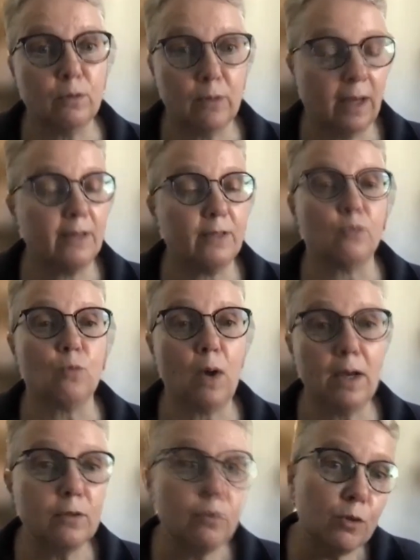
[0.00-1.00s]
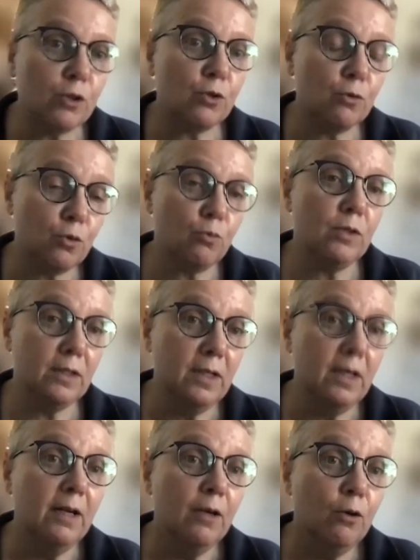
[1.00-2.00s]
hasn't read, which shows
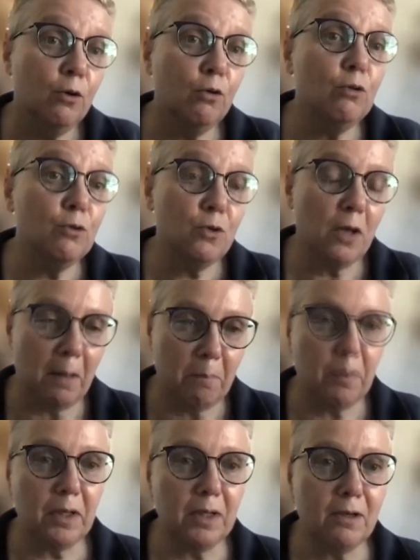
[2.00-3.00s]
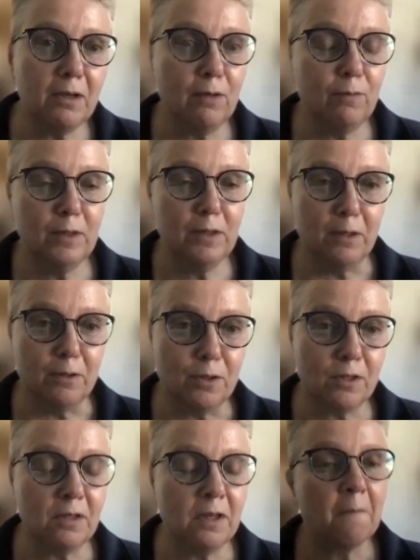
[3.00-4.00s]
really good empirical
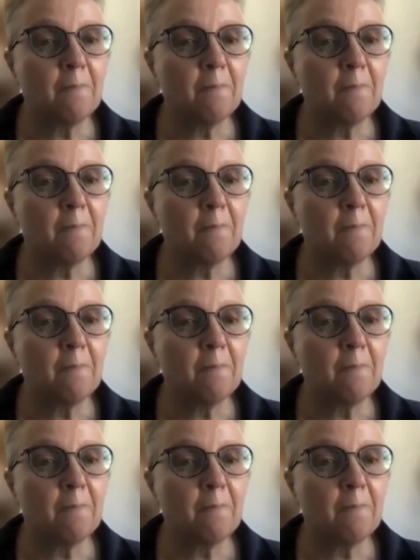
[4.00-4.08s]
evidence.